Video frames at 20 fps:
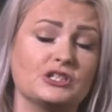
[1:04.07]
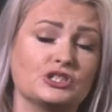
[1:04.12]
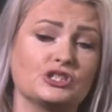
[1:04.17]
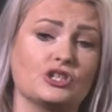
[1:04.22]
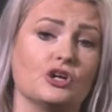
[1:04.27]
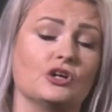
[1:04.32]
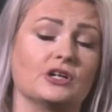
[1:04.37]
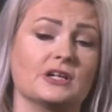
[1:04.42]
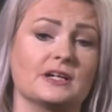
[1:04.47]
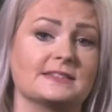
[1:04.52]

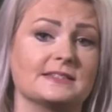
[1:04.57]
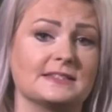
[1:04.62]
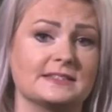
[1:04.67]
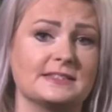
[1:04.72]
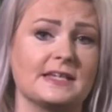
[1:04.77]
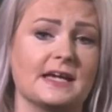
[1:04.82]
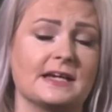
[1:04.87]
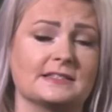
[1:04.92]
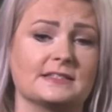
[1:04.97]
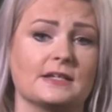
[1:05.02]
shook as a
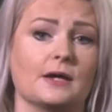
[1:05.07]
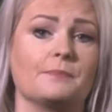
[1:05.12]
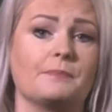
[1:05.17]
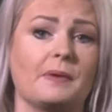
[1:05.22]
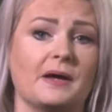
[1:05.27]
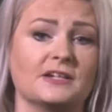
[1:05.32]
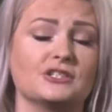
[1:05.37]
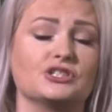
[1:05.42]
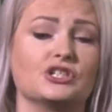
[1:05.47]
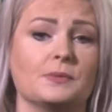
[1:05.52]
sector
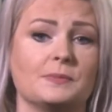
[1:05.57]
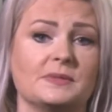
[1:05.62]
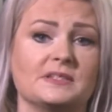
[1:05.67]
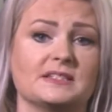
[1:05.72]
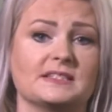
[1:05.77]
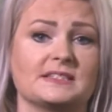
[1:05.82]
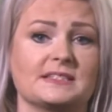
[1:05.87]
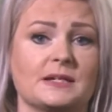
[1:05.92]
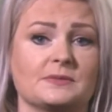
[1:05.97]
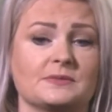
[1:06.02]
by German
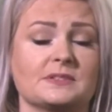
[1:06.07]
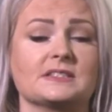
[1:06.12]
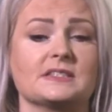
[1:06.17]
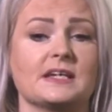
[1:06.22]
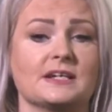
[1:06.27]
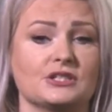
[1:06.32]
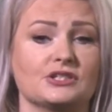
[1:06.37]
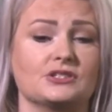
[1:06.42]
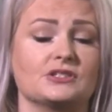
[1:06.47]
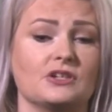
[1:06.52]
discounters
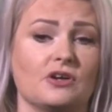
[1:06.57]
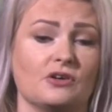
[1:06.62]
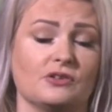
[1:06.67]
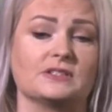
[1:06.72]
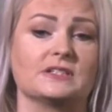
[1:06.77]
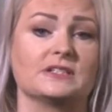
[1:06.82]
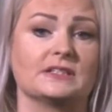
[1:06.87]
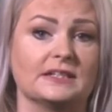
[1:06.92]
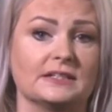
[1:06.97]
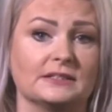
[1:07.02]
like
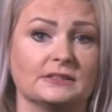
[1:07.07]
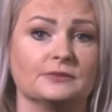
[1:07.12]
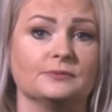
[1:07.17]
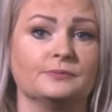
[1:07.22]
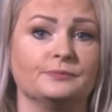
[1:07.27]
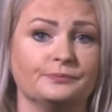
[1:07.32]
Aldi and Lidl.